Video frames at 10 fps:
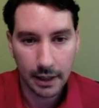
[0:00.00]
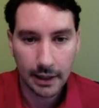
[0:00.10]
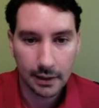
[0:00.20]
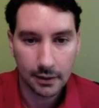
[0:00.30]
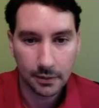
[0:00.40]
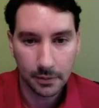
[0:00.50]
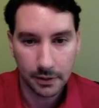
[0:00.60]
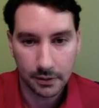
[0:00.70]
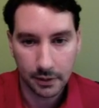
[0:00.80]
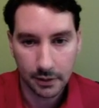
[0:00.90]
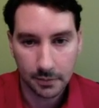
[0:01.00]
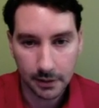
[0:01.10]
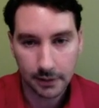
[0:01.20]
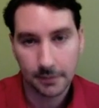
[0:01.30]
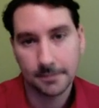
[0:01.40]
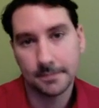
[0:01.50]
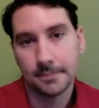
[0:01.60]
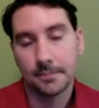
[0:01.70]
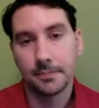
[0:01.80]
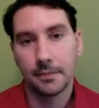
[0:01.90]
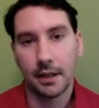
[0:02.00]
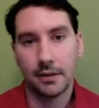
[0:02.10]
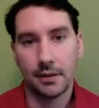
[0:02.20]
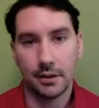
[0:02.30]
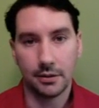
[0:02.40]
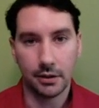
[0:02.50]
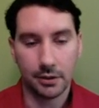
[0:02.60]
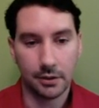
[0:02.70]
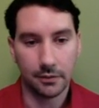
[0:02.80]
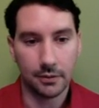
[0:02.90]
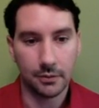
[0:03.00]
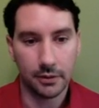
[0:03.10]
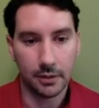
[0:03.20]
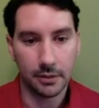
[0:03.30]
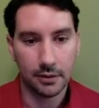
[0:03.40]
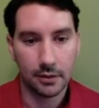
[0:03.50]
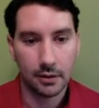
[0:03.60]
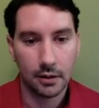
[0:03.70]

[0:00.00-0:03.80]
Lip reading: and bears are not smart. That's a conjunction of the two statements.